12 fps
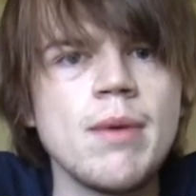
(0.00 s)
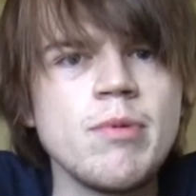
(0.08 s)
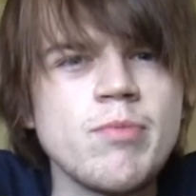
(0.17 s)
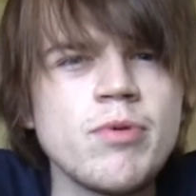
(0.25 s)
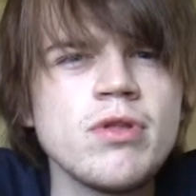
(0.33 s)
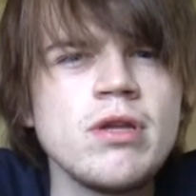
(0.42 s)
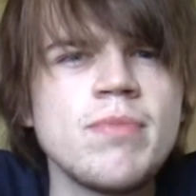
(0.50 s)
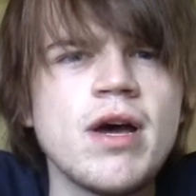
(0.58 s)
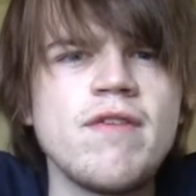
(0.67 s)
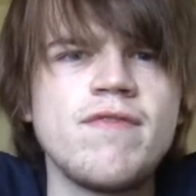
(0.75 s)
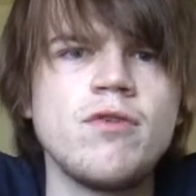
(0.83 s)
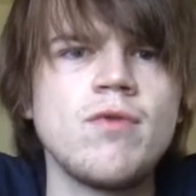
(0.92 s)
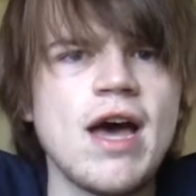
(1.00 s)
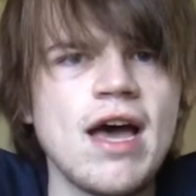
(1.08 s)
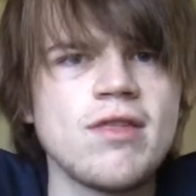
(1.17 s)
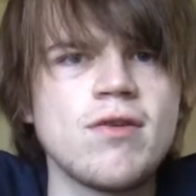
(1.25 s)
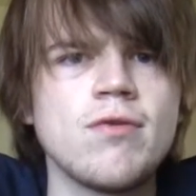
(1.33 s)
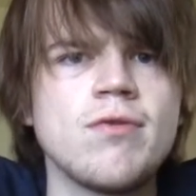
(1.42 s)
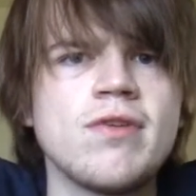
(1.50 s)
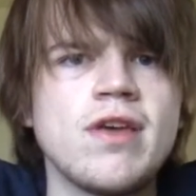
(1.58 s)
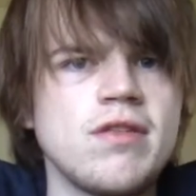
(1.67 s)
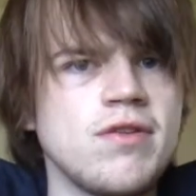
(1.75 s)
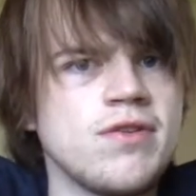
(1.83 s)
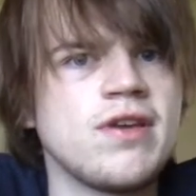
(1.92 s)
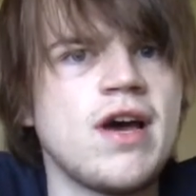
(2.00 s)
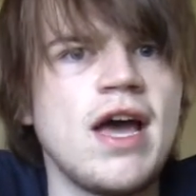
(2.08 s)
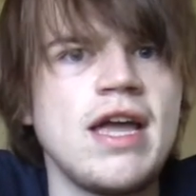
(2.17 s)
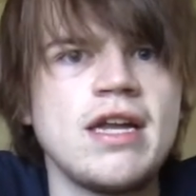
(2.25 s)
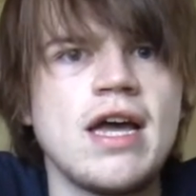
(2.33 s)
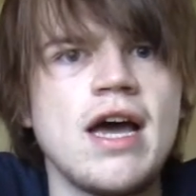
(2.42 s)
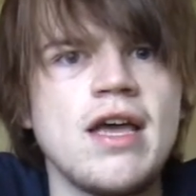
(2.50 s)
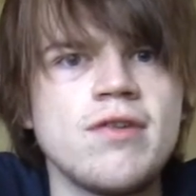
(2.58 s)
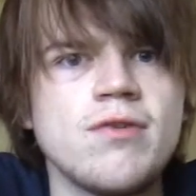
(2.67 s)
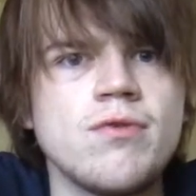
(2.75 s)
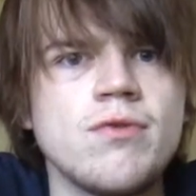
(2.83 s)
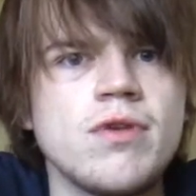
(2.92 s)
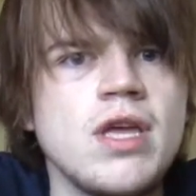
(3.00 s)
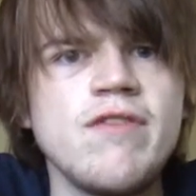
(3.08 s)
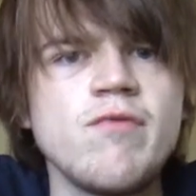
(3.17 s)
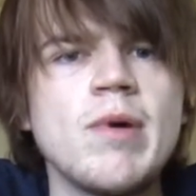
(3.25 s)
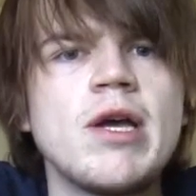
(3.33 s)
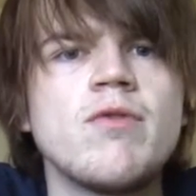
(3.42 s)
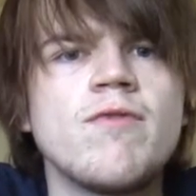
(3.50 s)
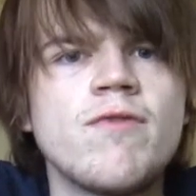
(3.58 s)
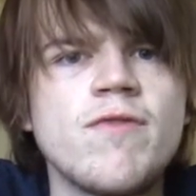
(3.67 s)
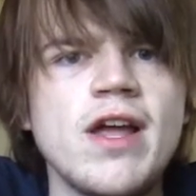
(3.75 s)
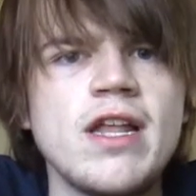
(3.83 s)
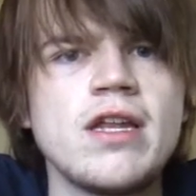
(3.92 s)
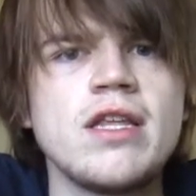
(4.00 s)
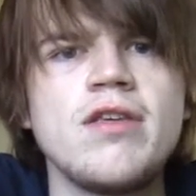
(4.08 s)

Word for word: I've been bullied by a few assholes like this guy in high school, even my own friend.